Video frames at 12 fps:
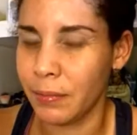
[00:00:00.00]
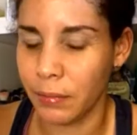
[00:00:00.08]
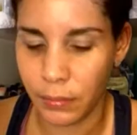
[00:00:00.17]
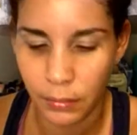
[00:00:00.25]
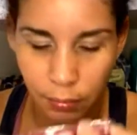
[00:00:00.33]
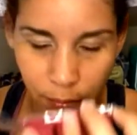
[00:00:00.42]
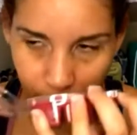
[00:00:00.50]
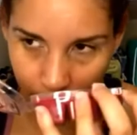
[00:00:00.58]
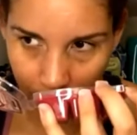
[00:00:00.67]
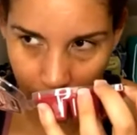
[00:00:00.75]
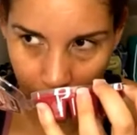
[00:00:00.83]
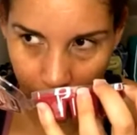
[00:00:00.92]
scent.
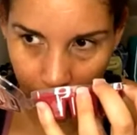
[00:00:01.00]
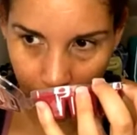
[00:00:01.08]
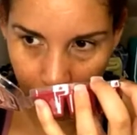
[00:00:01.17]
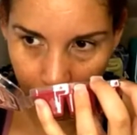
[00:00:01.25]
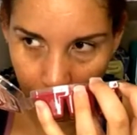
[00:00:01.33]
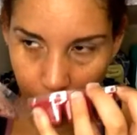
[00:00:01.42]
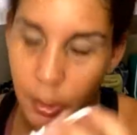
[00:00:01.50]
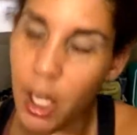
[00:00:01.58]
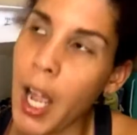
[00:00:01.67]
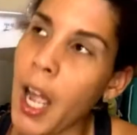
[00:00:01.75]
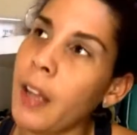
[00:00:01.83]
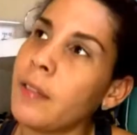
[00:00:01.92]

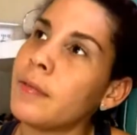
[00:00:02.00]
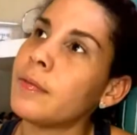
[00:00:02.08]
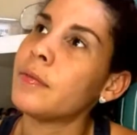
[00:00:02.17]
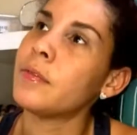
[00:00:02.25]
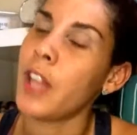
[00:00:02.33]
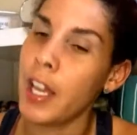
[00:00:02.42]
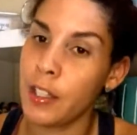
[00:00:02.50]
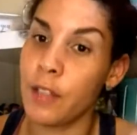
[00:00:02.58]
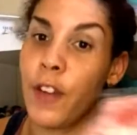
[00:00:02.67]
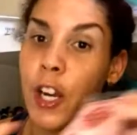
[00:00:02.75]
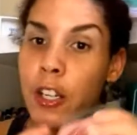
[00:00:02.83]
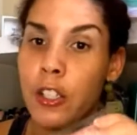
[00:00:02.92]
Nah.
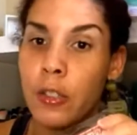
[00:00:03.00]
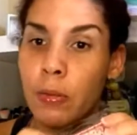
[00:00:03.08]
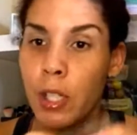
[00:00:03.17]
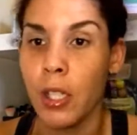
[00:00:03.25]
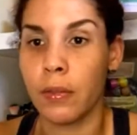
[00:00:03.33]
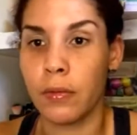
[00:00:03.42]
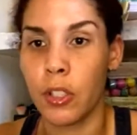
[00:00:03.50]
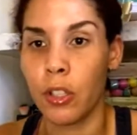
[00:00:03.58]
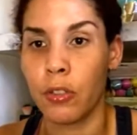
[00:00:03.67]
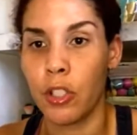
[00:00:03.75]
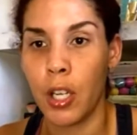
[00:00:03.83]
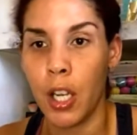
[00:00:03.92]
That's very sweet.
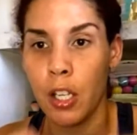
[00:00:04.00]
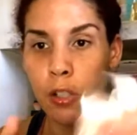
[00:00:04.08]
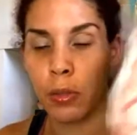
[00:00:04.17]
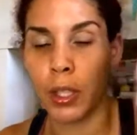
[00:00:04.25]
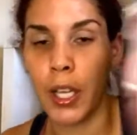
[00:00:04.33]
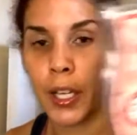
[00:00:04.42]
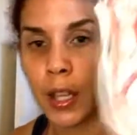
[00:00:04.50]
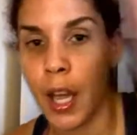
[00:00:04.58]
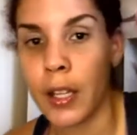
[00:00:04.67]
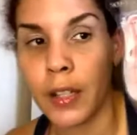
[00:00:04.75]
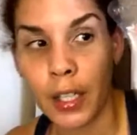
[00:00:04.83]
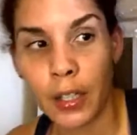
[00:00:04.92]
So, Janae, you would
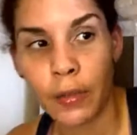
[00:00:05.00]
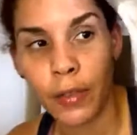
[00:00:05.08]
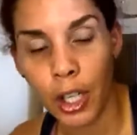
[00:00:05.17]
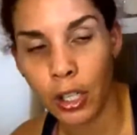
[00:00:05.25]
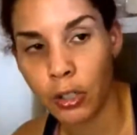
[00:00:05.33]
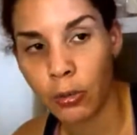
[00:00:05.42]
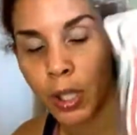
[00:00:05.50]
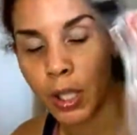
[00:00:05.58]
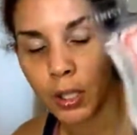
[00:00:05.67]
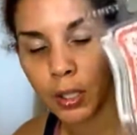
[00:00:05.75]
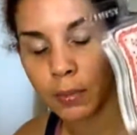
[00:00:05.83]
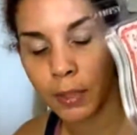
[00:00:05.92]
like that. That's very
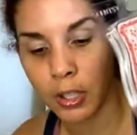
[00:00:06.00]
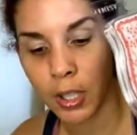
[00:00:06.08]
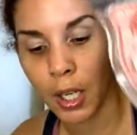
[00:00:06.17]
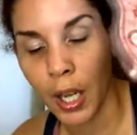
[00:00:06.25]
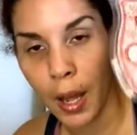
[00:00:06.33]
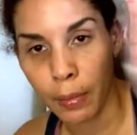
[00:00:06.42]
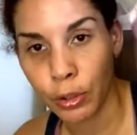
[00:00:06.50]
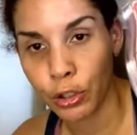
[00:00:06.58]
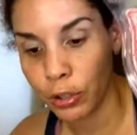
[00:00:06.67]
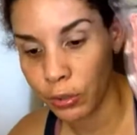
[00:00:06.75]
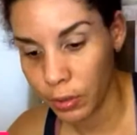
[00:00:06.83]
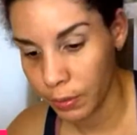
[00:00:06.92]
sweet. It smells like apple
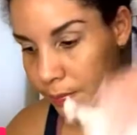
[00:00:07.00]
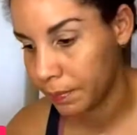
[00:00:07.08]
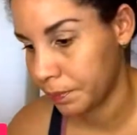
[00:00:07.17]
juice.